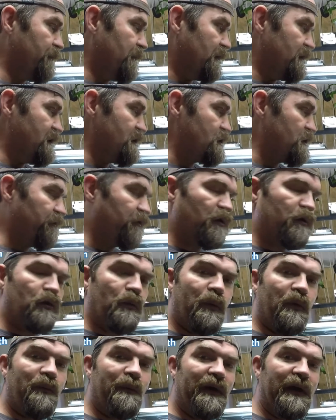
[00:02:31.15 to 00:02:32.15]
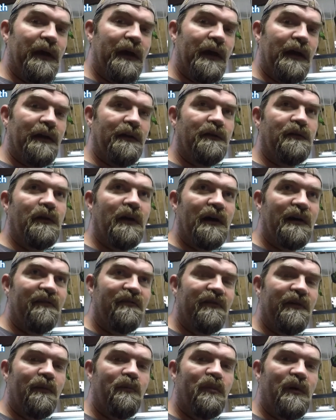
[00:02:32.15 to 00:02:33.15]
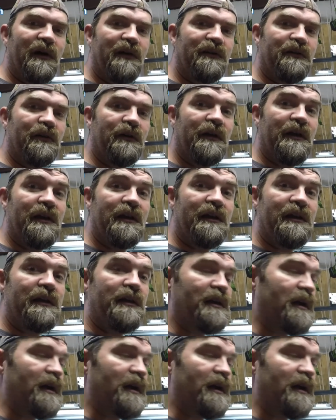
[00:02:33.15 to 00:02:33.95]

Just off the top of my head, you have Bacter AE.